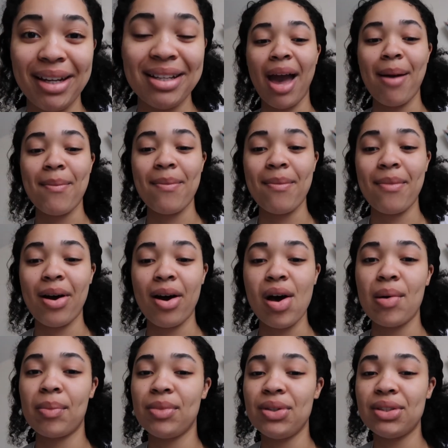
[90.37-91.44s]
I am
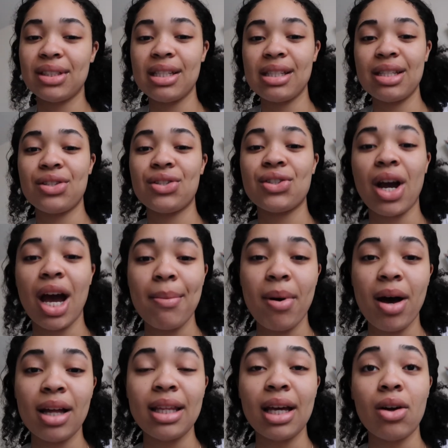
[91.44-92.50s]
um, using this
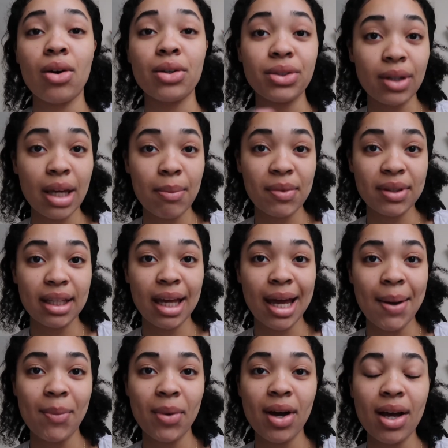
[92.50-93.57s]
tripod that also came with the
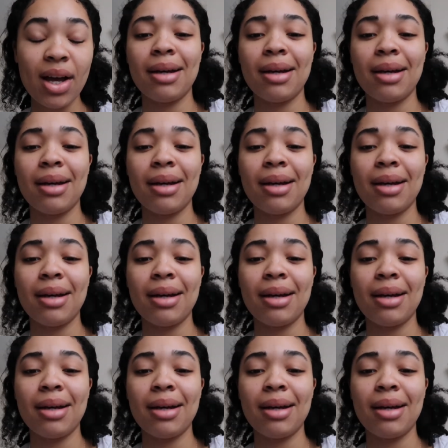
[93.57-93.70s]
camera.